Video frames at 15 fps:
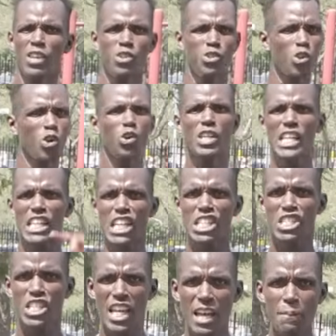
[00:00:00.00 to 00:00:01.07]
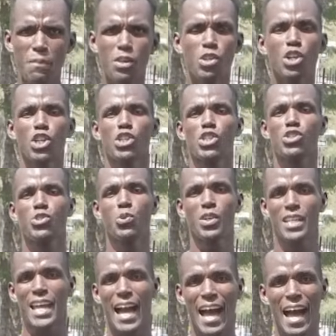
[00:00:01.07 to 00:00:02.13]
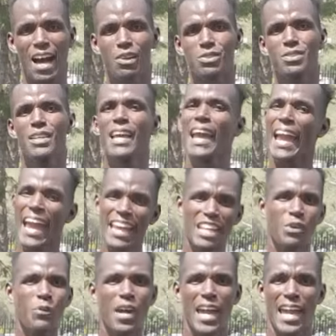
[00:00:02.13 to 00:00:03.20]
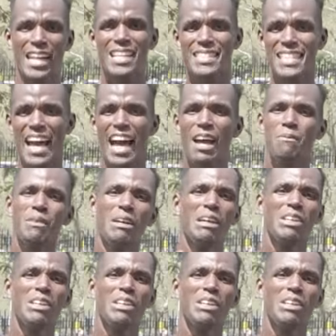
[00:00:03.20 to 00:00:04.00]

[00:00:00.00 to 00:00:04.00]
You don't need a gym, you can just do it in your house, anywhere, anytime,